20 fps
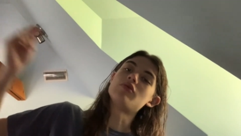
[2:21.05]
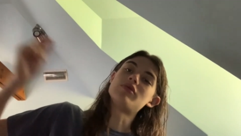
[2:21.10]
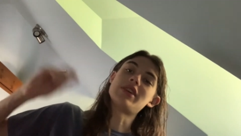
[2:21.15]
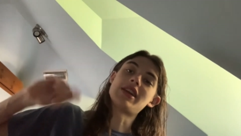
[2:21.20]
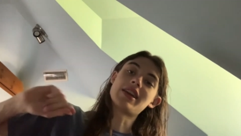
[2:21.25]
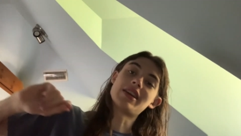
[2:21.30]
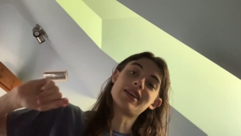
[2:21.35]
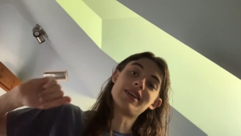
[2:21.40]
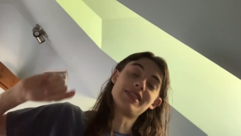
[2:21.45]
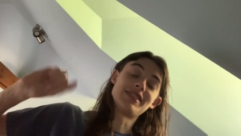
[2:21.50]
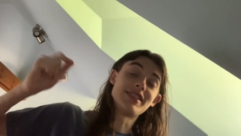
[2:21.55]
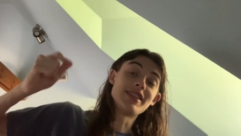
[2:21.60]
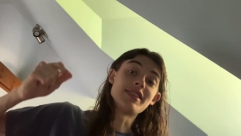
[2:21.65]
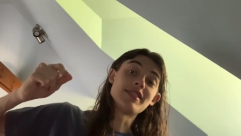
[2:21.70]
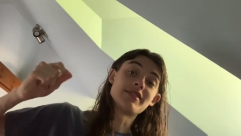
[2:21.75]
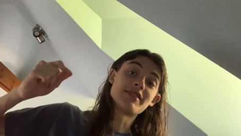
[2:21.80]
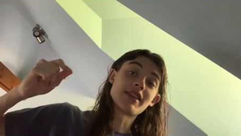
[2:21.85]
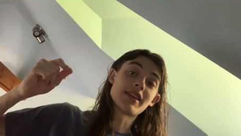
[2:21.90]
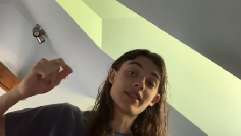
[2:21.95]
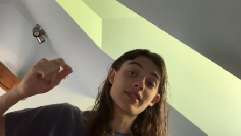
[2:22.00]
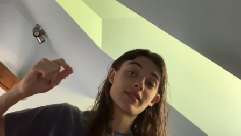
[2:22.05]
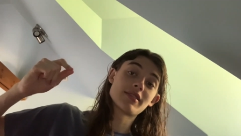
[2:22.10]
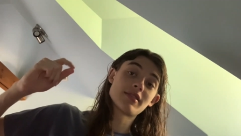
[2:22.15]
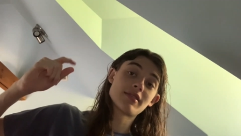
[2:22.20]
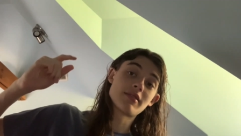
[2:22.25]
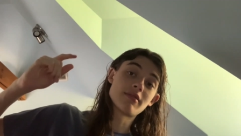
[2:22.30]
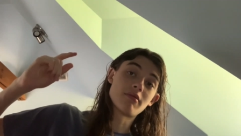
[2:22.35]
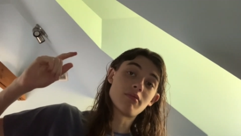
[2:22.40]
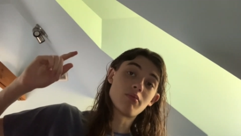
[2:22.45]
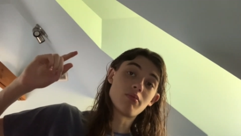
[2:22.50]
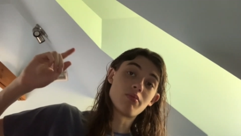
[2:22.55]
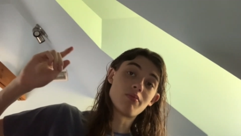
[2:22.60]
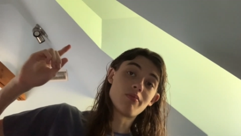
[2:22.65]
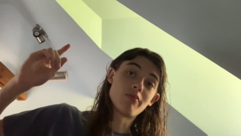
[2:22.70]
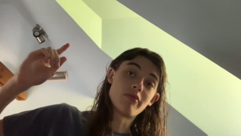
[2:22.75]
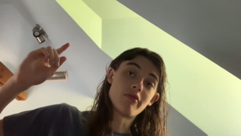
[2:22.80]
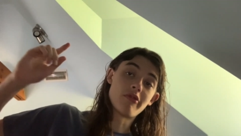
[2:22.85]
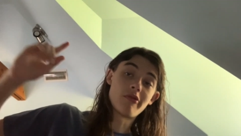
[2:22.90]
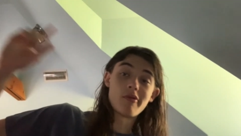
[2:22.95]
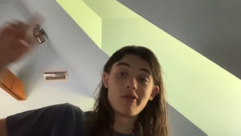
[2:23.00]
you take a d6
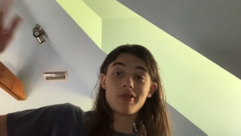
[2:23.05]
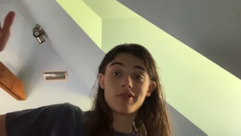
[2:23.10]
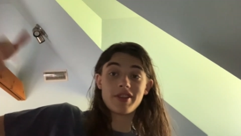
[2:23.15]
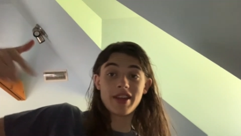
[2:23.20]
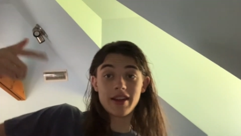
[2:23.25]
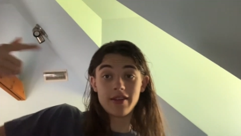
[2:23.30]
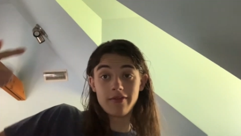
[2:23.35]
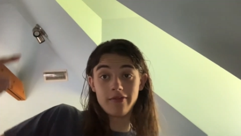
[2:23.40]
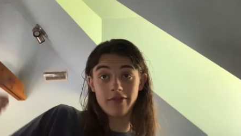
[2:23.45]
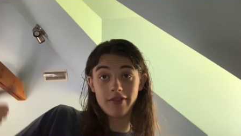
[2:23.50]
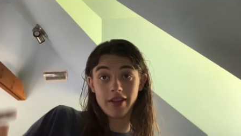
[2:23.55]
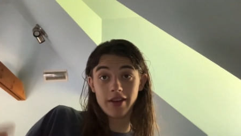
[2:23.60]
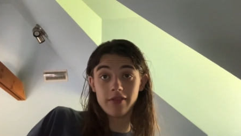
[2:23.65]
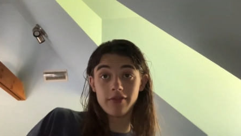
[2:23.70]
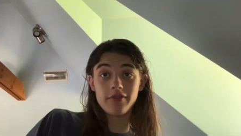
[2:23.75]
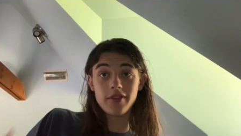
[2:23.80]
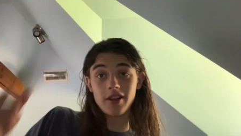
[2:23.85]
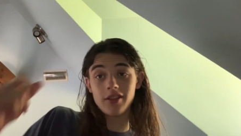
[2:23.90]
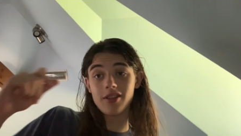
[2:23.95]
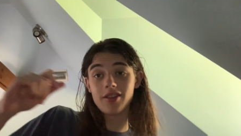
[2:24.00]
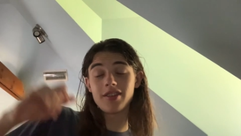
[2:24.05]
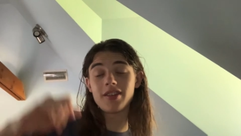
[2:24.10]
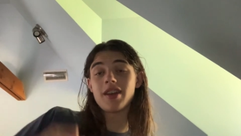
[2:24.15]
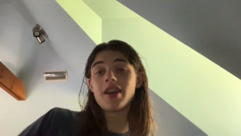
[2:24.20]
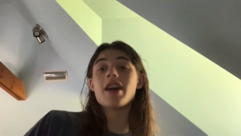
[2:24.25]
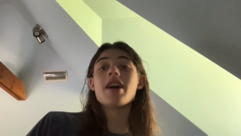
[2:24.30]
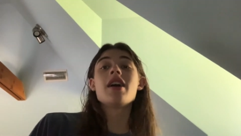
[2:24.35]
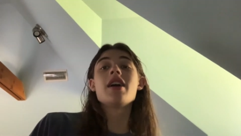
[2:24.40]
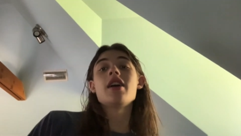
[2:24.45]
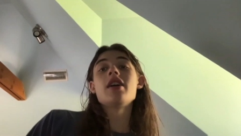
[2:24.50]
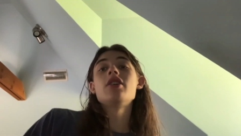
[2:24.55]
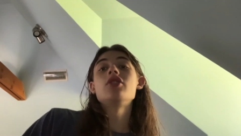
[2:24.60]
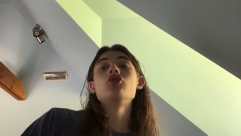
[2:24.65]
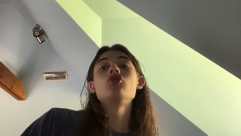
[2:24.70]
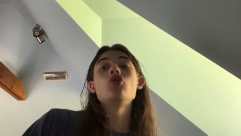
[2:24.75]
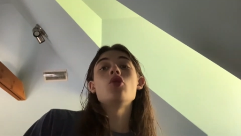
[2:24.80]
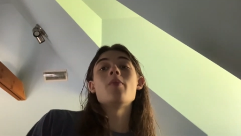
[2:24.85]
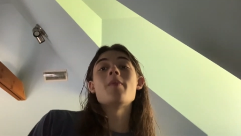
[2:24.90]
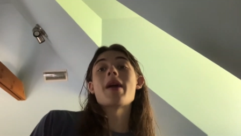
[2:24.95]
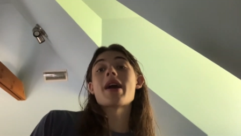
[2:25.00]
for 10 feet fallen
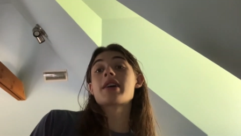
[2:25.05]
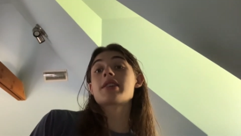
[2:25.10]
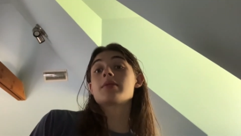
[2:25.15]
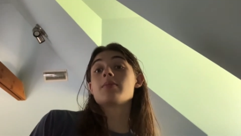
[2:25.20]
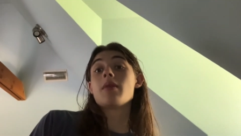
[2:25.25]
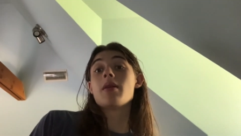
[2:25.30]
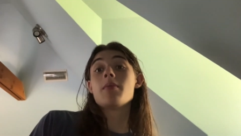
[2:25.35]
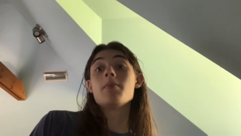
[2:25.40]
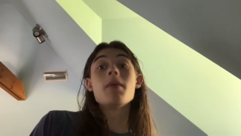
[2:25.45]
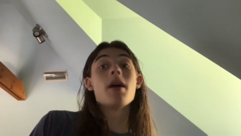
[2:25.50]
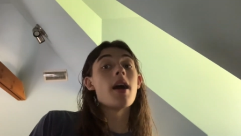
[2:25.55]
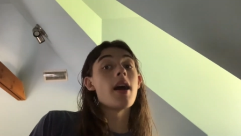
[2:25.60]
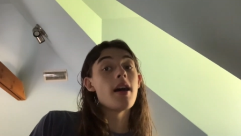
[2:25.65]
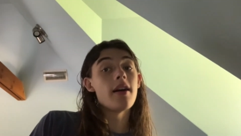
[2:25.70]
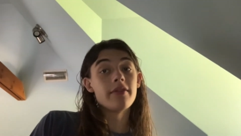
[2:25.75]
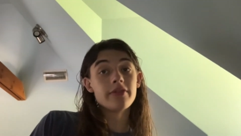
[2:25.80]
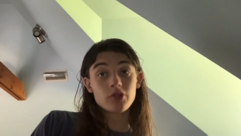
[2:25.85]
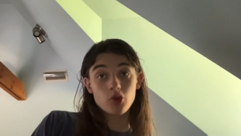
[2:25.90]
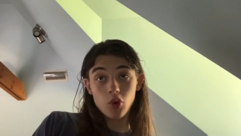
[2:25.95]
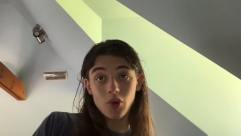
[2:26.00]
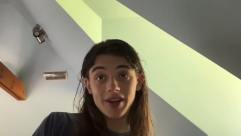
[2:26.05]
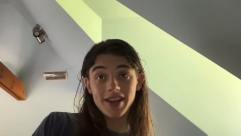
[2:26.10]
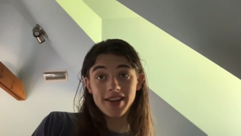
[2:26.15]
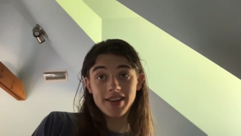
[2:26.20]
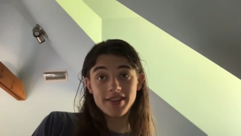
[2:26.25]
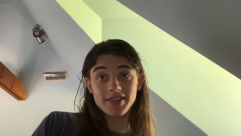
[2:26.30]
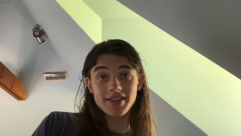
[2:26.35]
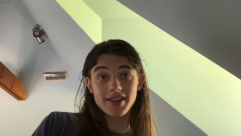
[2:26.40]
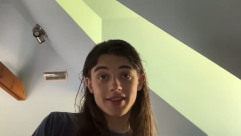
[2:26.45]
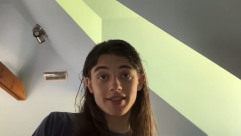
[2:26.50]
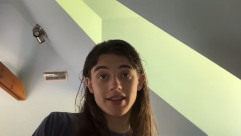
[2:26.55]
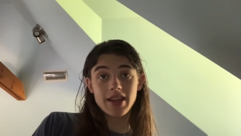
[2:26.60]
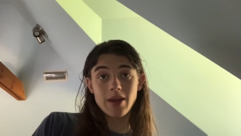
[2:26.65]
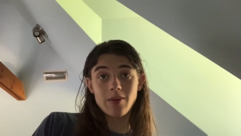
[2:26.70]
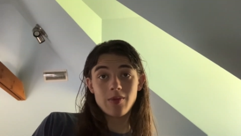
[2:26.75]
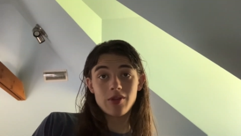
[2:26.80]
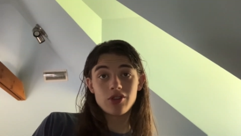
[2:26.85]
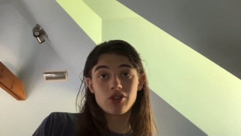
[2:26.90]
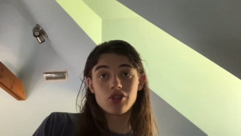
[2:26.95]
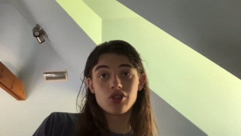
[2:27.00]
to a maximum of 20d6
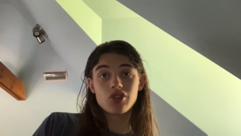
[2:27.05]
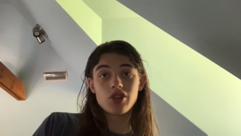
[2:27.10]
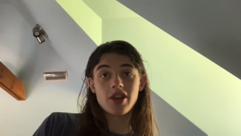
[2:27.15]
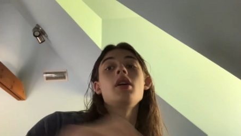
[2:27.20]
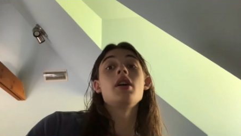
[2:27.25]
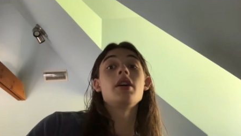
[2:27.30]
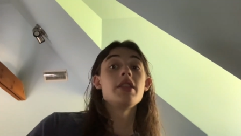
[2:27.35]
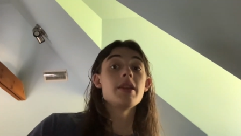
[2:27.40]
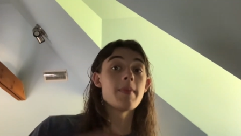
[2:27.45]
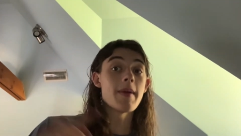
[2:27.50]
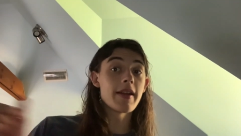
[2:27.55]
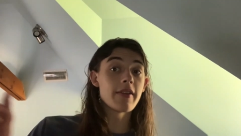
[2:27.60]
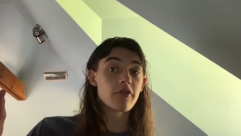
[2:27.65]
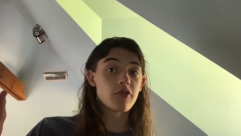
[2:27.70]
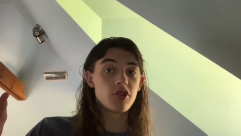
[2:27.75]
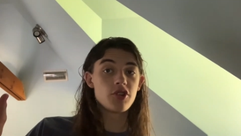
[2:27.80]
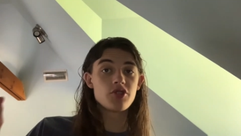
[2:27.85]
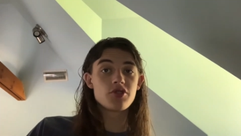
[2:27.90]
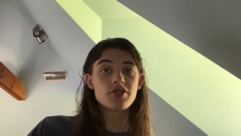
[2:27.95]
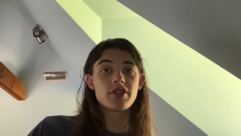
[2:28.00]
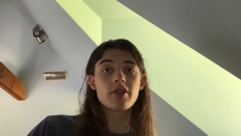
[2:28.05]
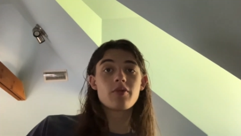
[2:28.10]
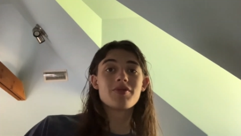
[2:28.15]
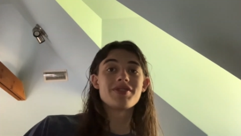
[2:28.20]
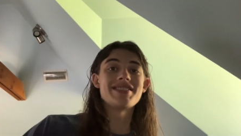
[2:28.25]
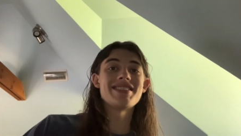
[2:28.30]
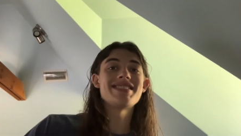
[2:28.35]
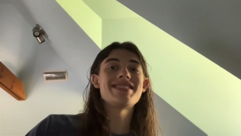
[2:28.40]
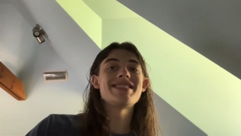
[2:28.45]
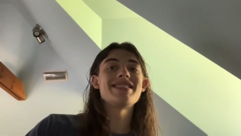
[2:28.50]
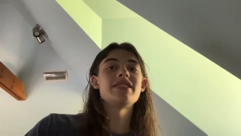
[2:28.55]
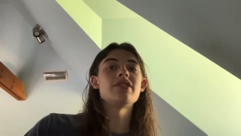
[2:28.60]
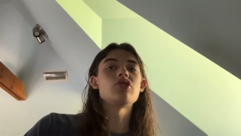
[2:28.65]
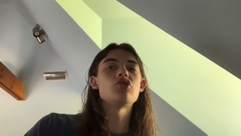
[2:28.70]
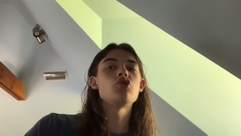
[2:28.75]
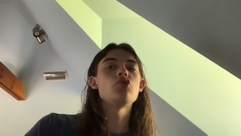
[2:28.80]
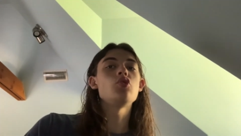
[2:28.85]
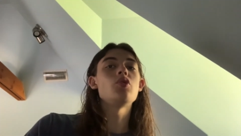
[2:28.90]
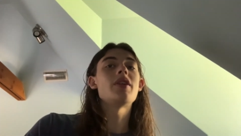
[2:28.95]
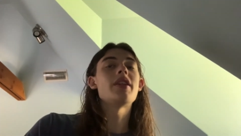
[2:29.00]
damage. The amount of creatures that are resistant
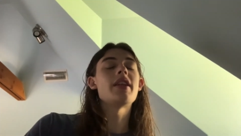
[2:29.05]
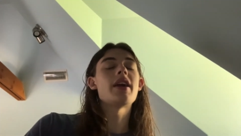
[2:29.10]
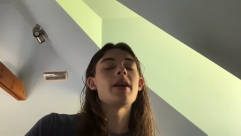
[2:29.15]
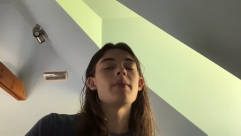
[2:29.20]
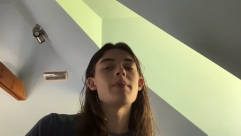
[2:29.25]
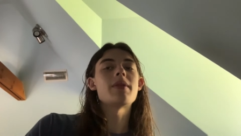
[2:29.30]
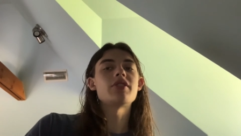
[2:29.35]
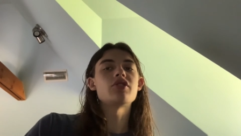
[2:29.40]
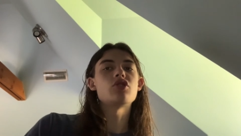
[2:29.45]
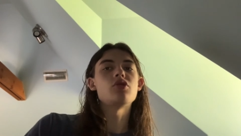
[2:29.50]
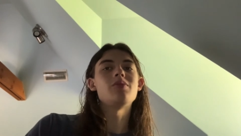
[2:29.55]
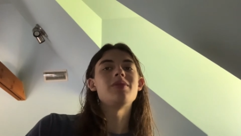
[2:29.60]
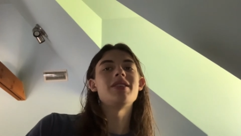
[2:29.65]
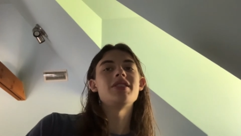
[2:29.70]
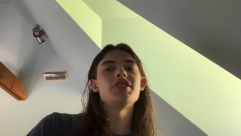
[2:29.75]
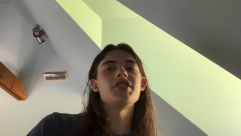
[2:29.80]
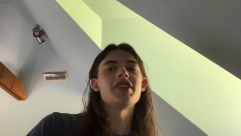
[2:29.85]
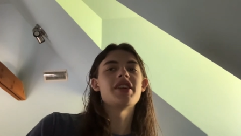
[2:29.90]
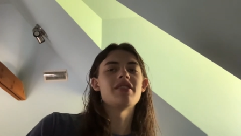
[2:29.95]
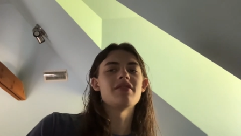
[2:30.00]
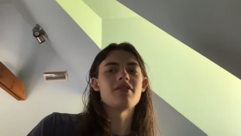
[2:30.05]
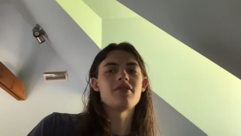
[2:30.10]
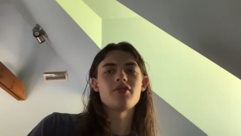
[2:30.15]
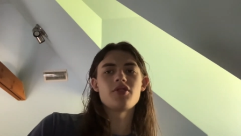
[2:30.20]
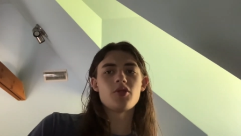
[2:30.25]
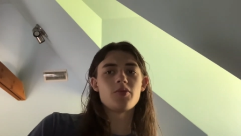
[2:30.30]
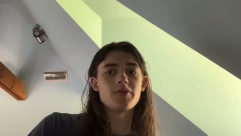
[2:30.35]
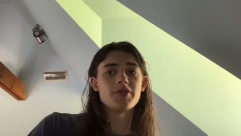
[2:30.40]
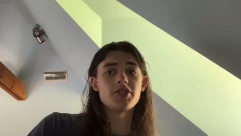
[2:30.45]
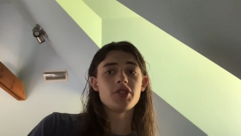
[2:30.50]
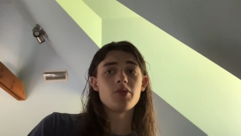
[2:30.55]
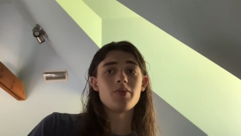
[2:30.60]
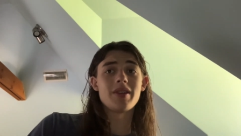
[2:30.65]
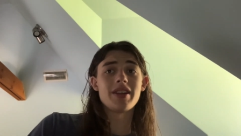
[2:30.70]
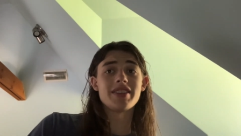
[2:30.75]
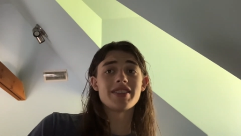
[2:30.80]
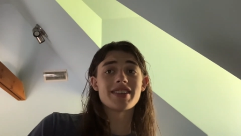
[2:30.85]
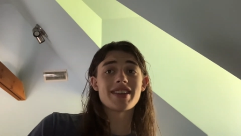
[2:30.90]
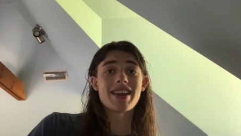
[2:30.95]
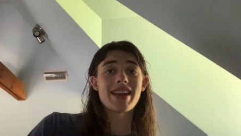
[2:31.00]
to non-magical bludgeoning are almost too
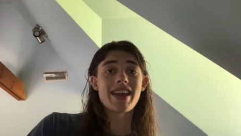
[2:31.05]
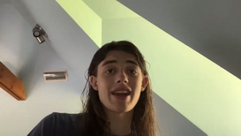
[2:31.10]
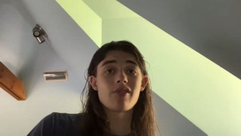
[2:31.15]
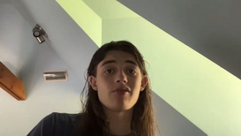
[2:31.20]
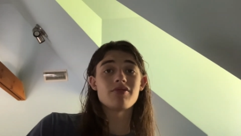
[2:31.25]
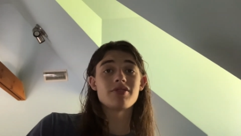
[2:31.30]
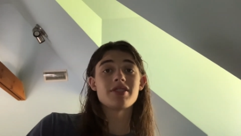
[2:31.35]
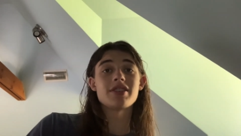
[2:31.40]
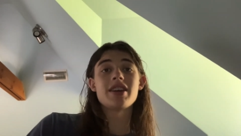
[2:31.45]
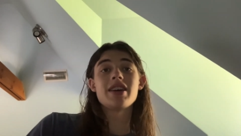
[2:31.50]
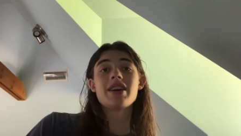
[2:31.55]
many to count.